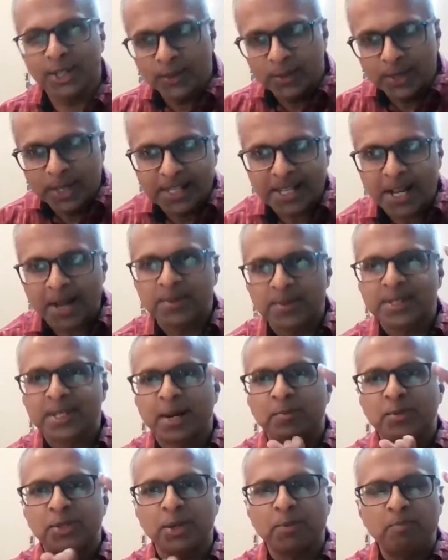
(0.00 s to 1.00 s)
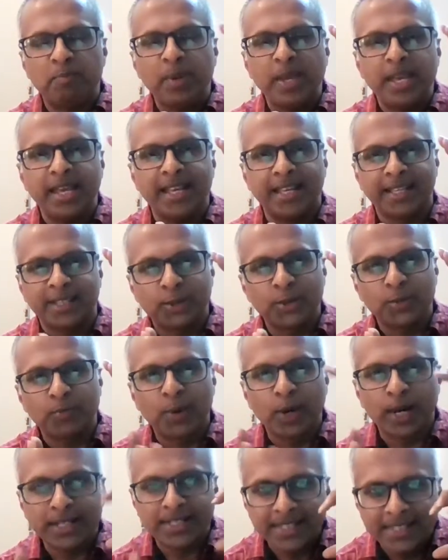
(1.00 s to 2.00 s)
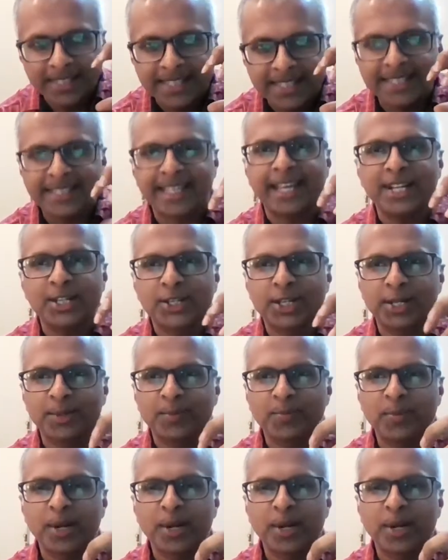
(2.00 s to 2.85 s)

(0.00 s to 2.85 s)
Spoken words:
You know, here comes scripture B to put us in this tension,